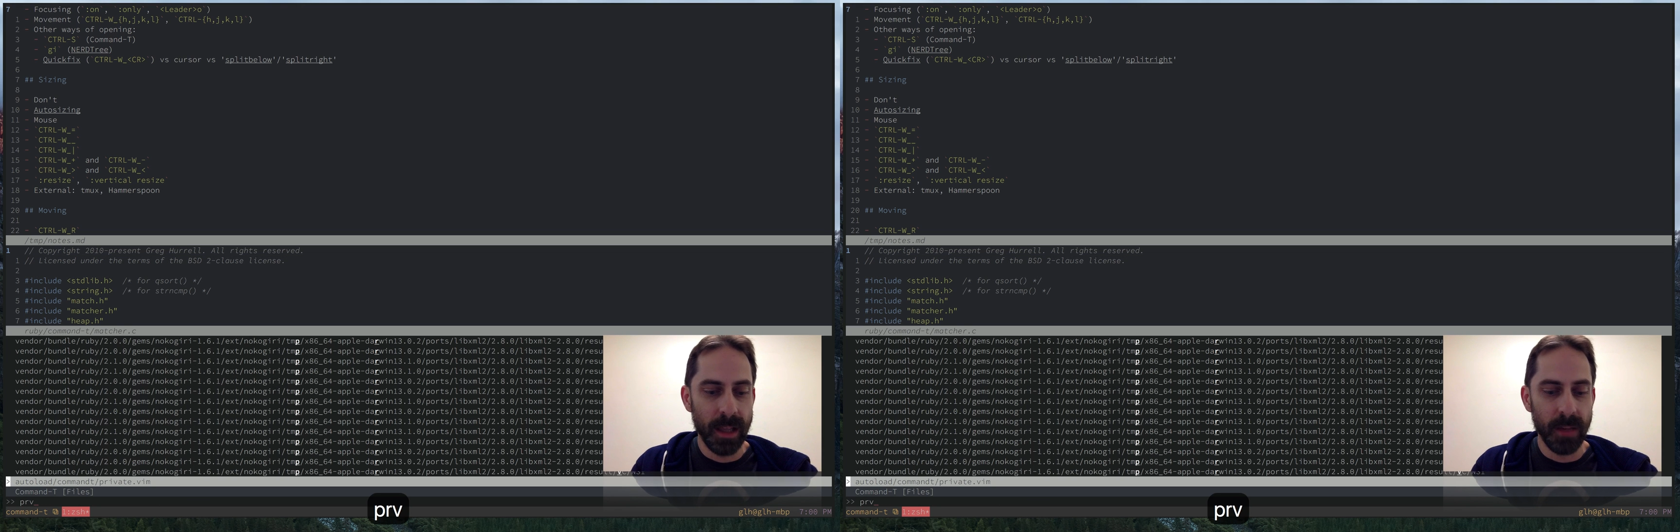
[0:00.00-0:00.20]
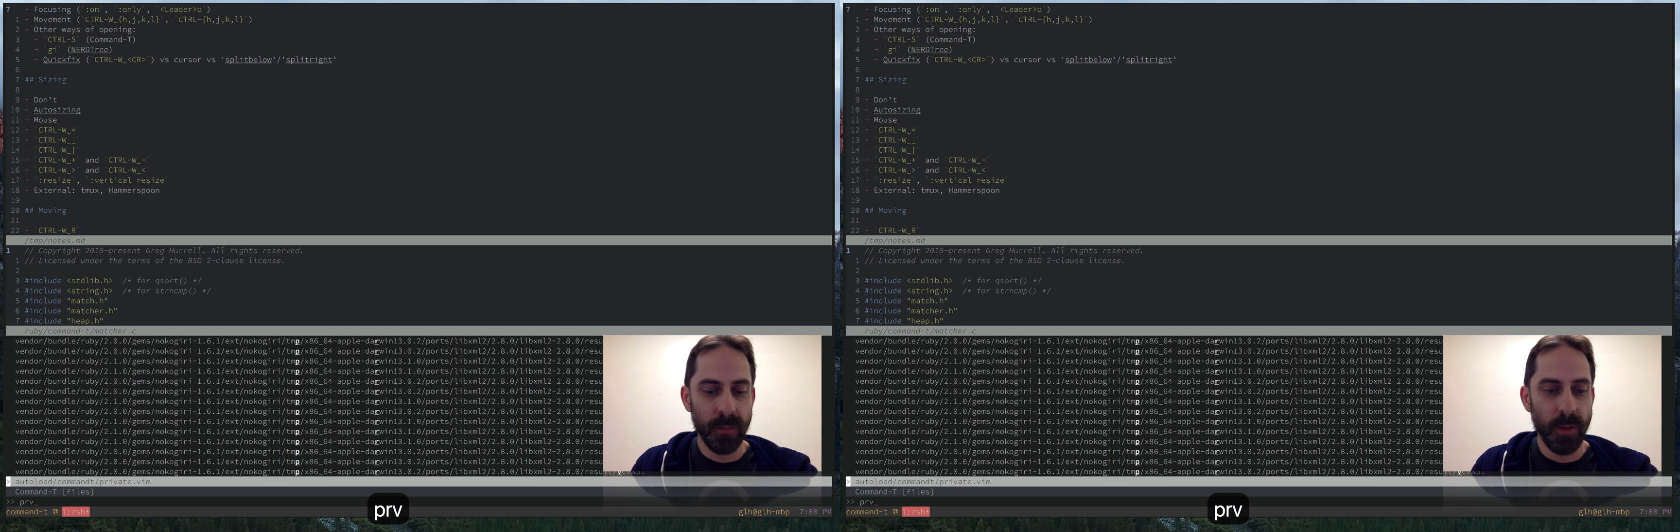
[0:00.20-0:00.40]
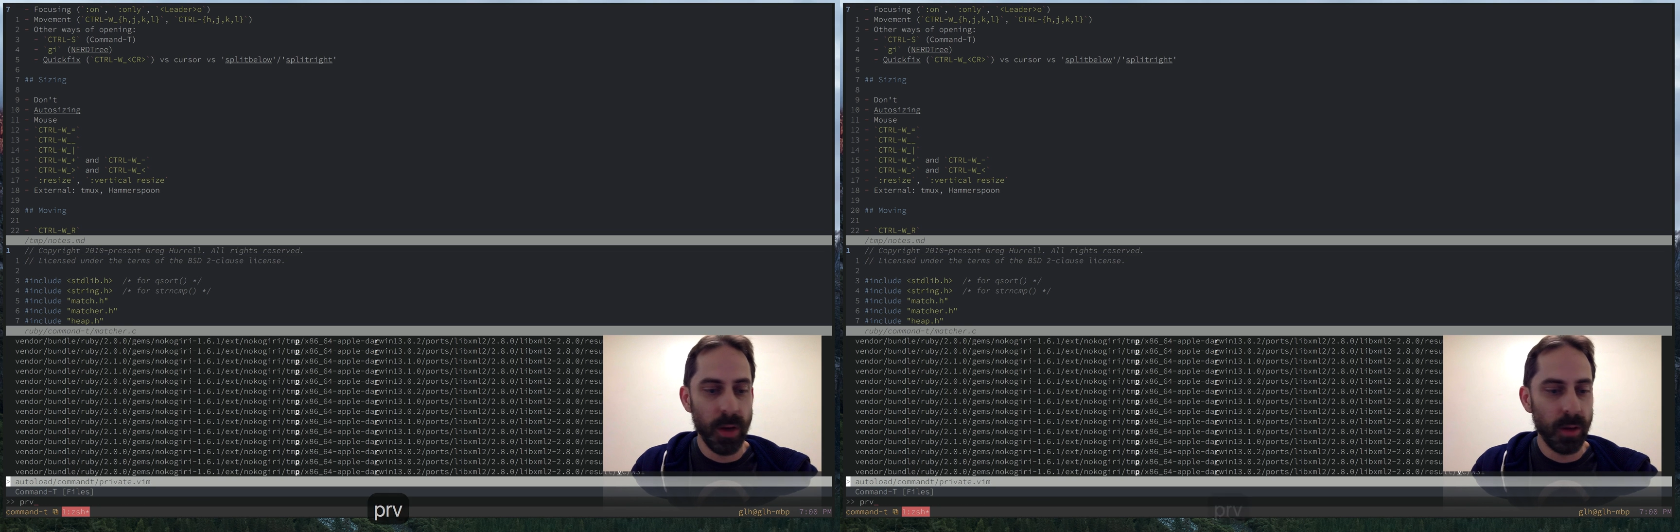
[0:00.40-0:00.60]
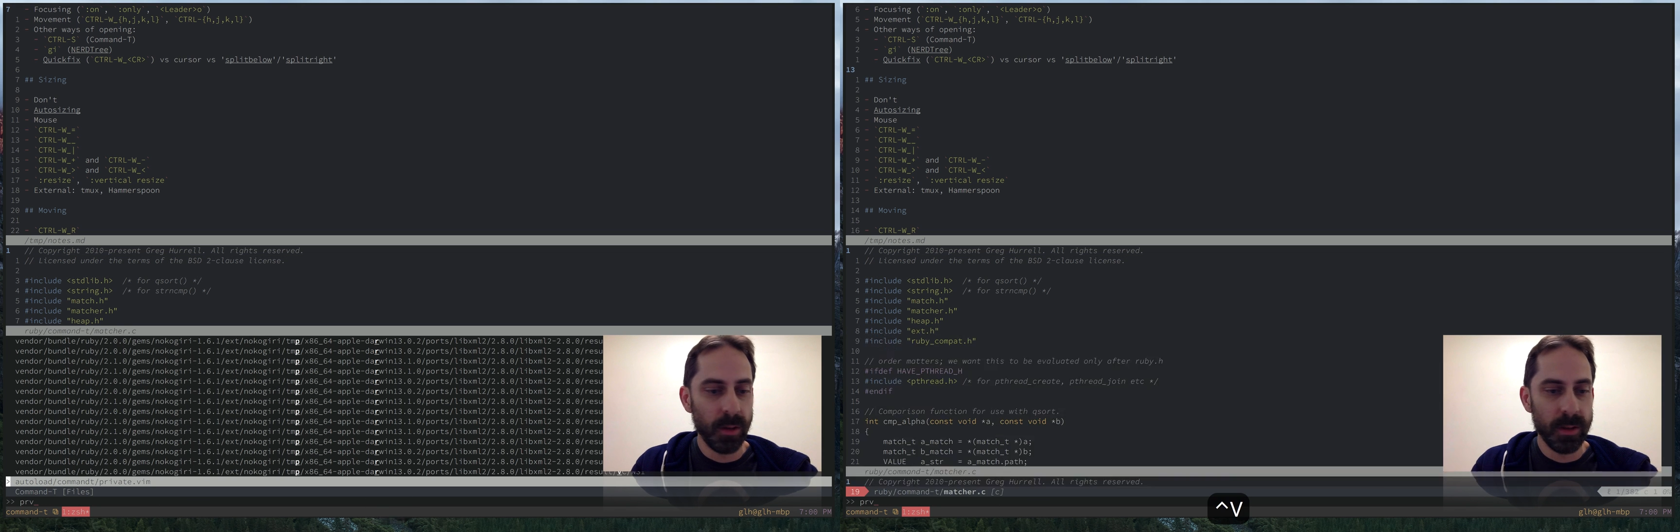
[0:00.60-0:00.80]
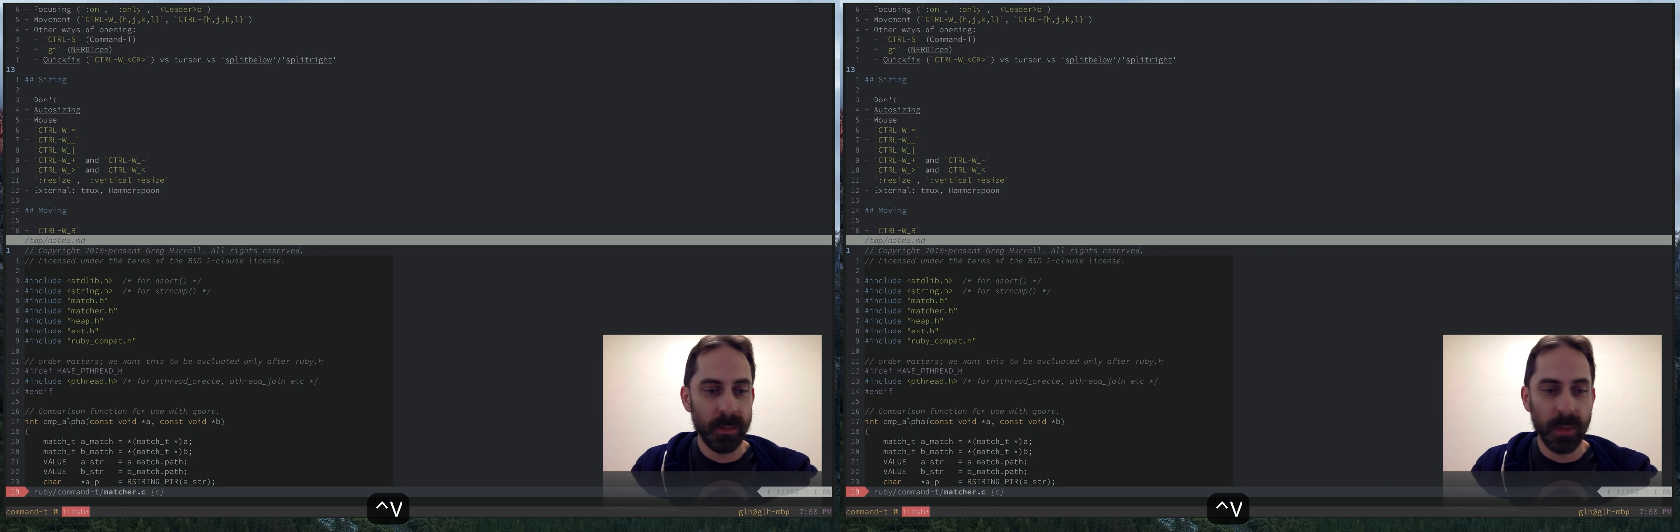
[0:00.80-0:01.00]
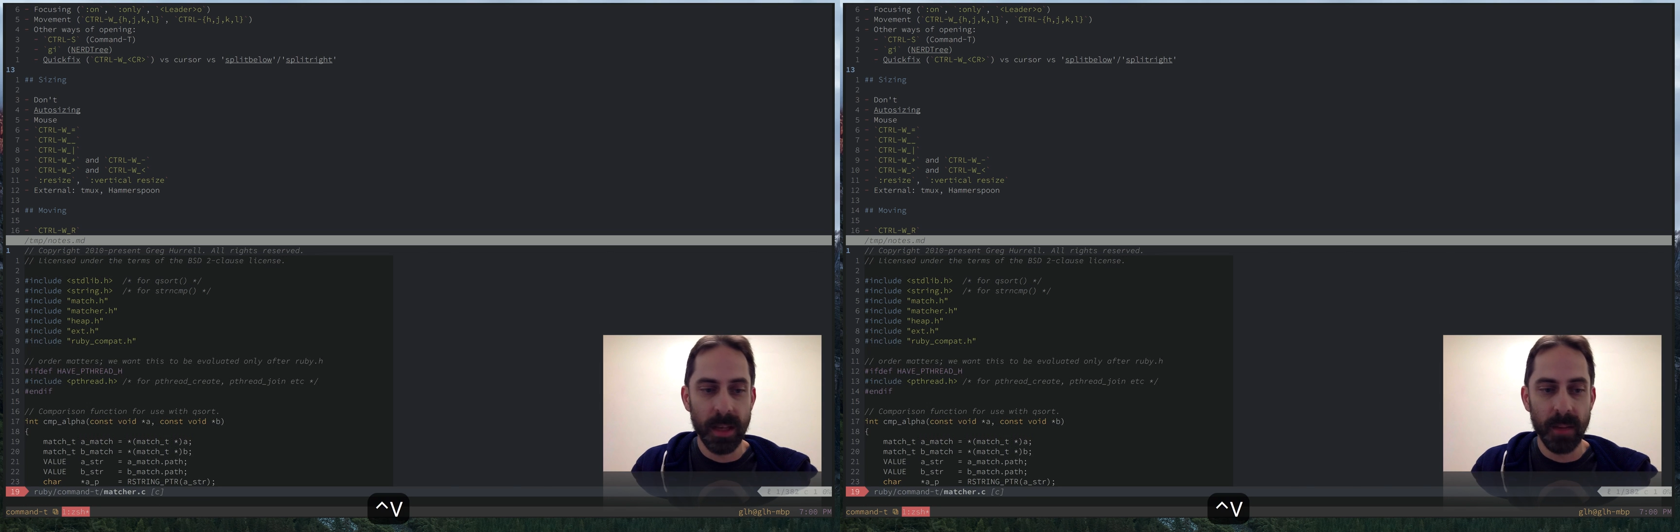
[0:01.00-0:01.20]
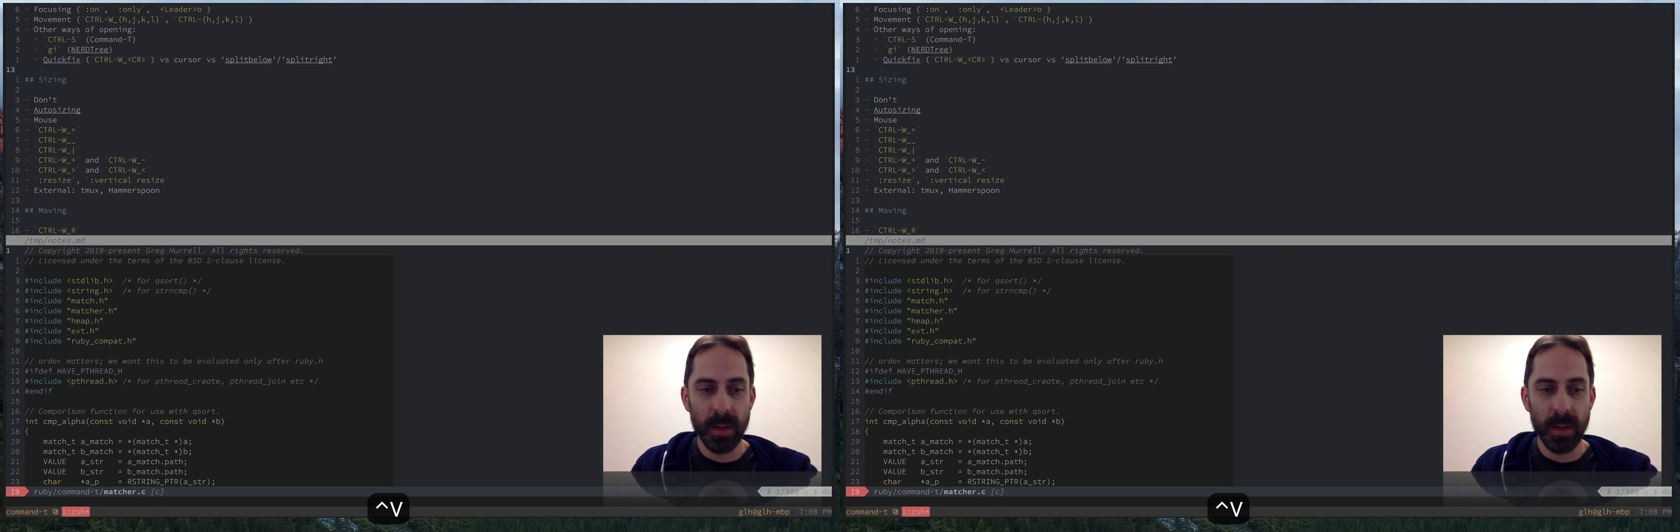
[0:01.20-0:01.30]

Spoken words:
in a vertical split, I'm